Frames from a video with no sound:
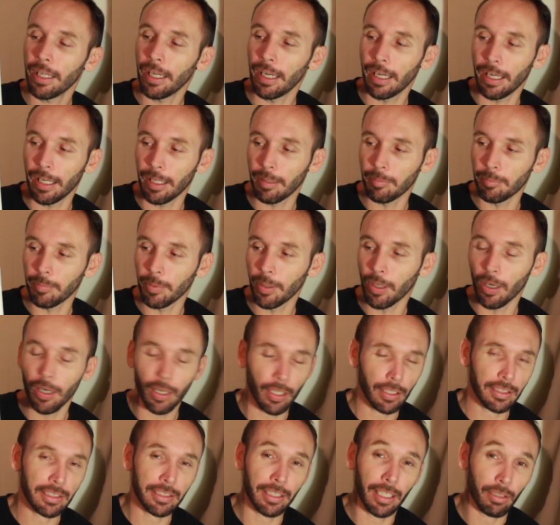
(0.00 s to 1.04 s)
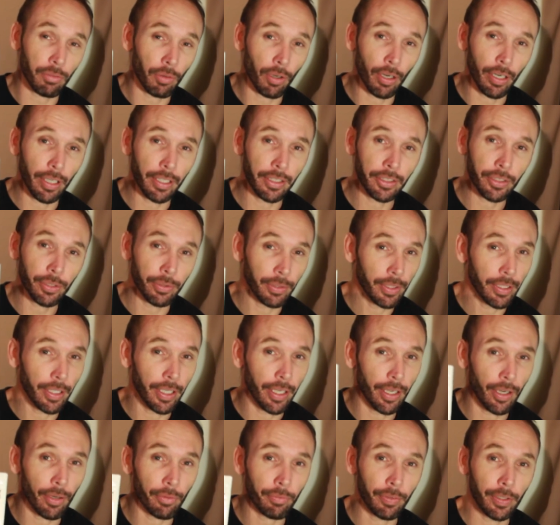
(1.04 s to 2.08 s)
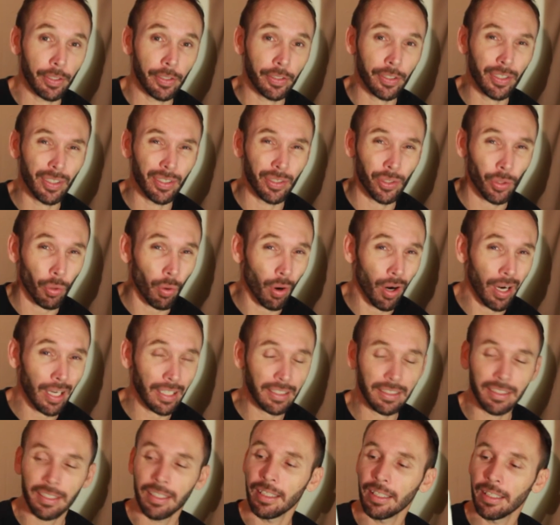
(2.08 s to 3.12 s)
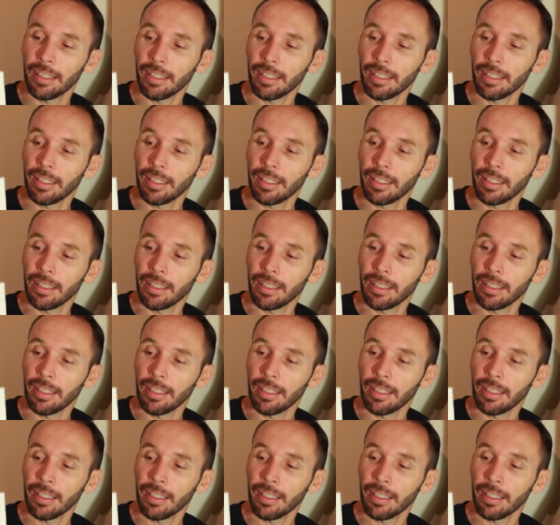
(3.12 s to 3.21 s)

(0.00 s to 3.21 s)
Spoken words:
I got stuck right into it and I finished it twice.